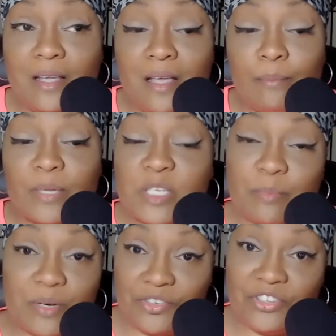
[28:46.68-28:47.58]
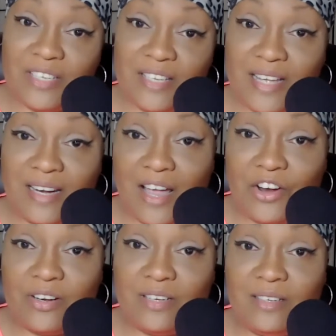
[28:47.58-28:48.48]
But spiritually, that
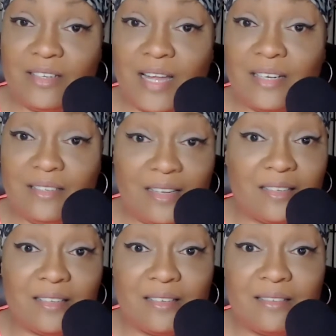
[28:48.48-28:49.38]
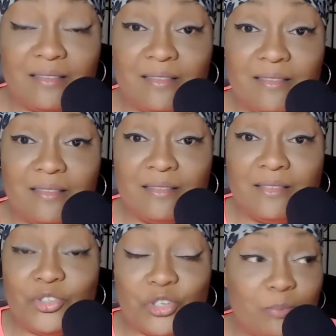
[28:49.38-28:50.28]
hierarchy does not exist.
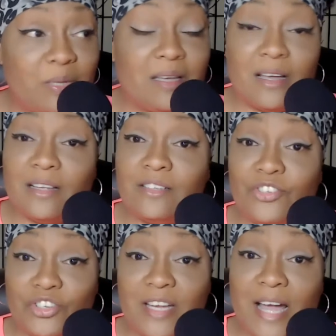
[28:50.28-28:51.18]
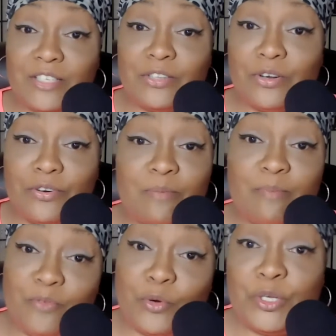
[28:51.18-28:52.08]
Just because she got to the earth
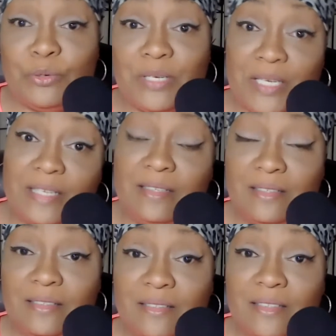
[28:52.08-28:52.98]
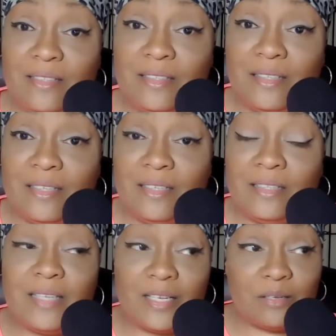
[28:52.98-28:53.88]
before you did
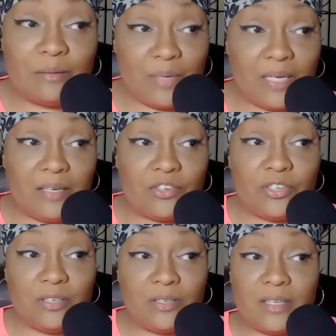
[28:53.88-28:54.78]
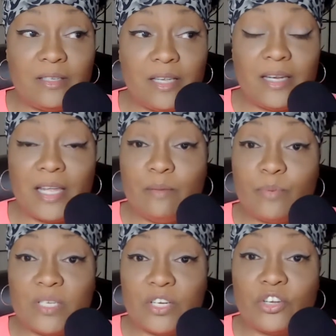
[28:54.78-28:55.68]
doesn't mean she sits in any
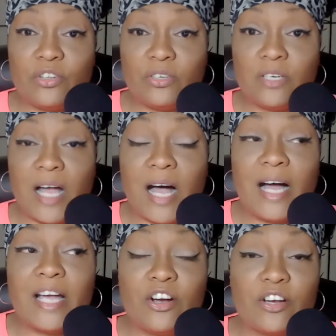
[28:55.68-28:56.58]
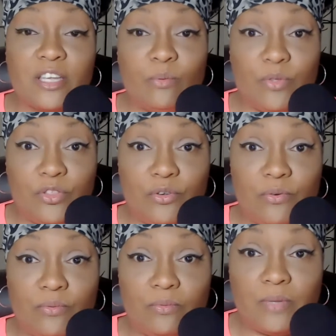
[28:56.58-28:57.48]
particular hierarchy with
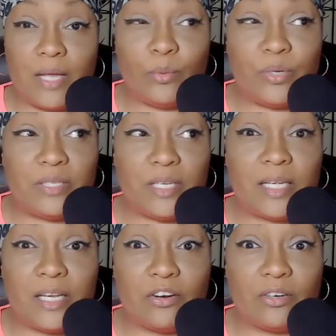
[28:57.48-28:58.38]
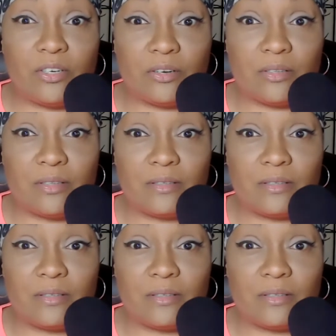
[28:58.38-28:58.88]
you like we see it here on earth.